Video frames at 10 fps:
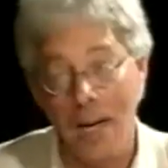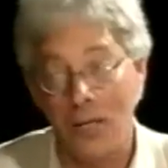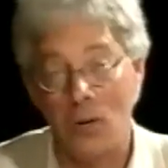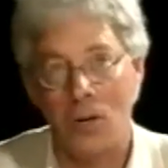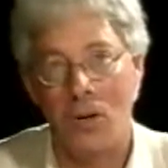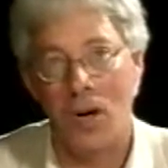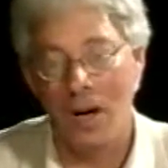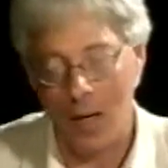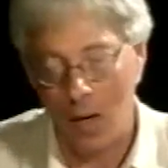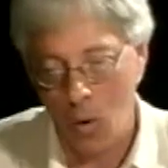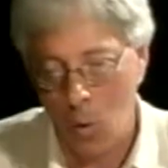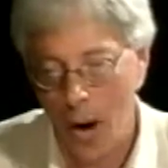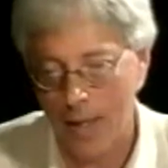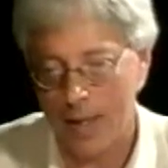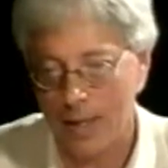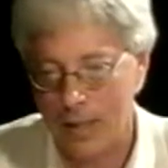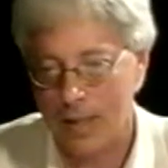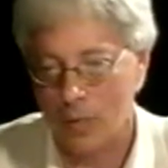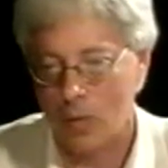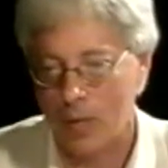And it took quite a
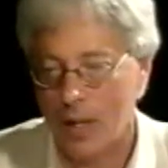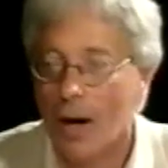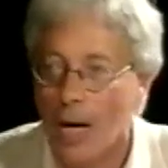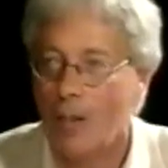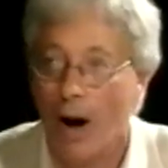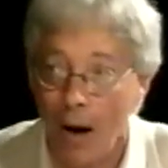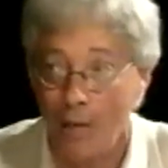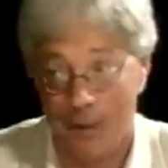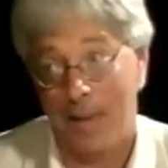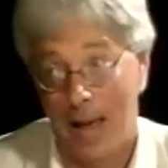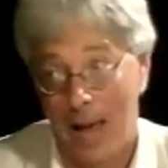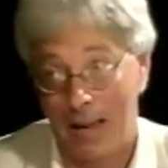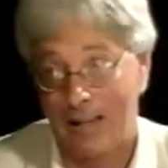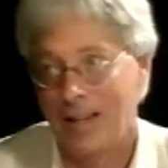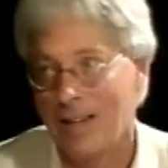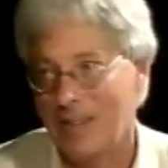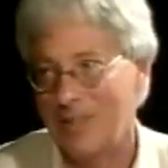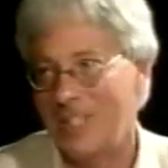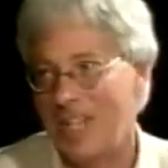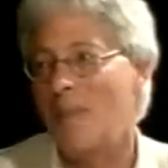considerable time after that
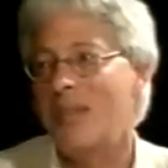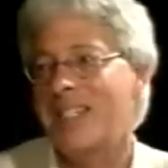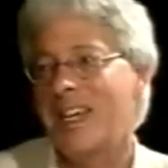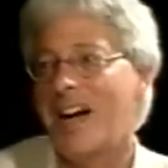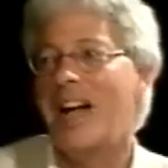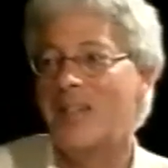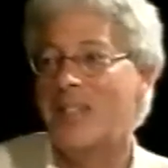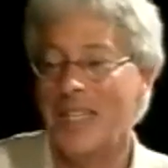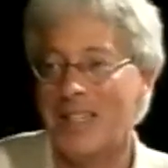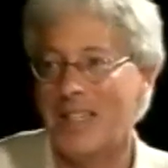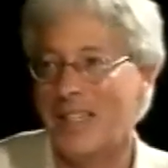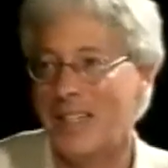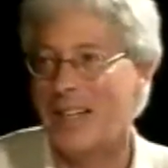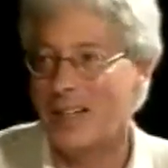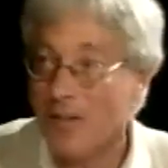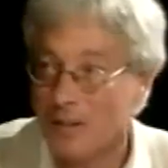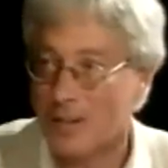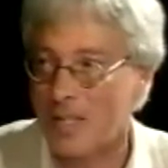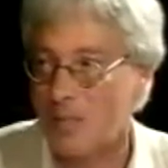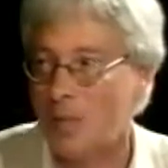to establish a kind of distance and a
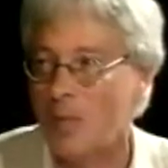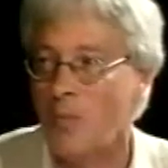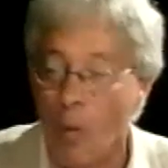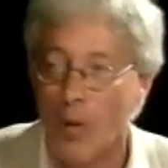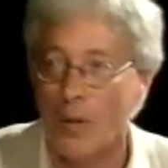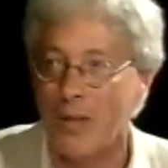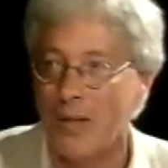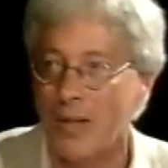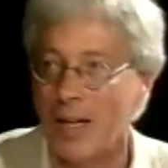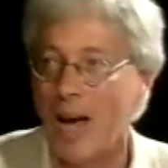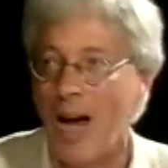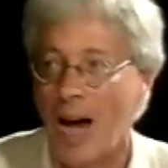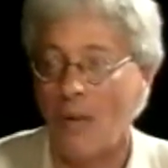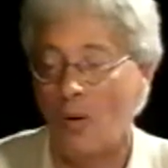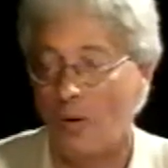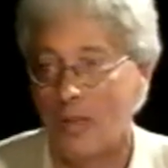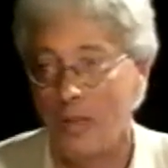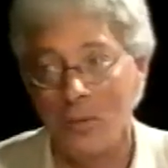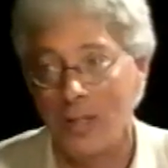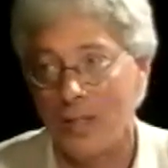difference between what we were doing and what the
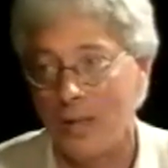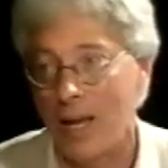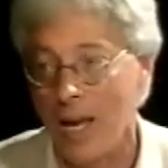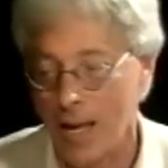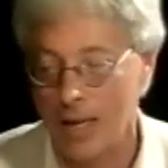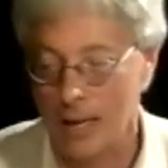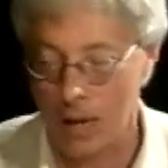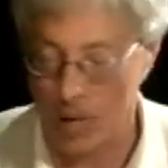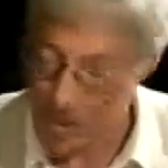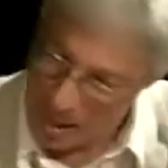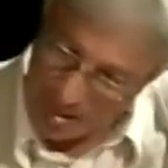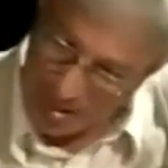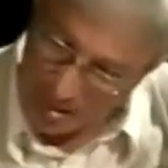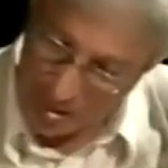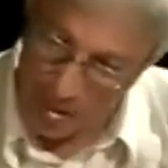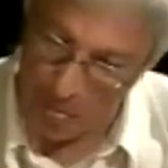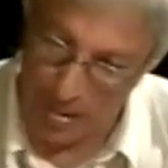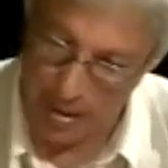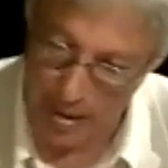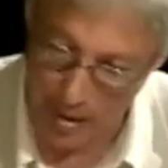school was doing. So, I mean, that's an
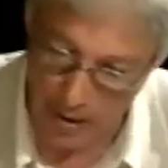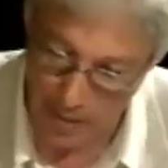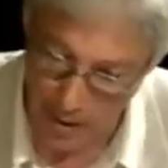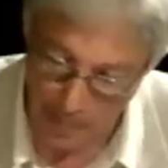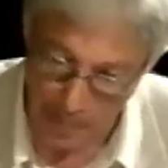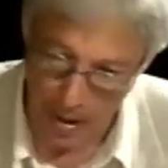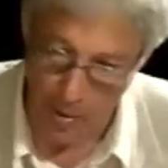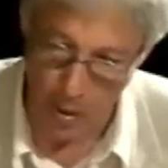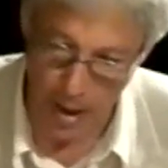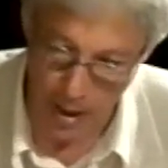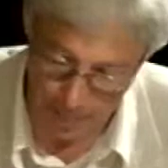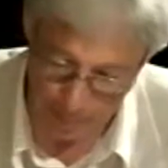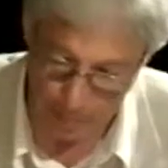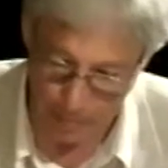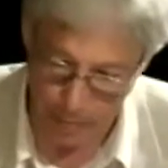example, I think, of where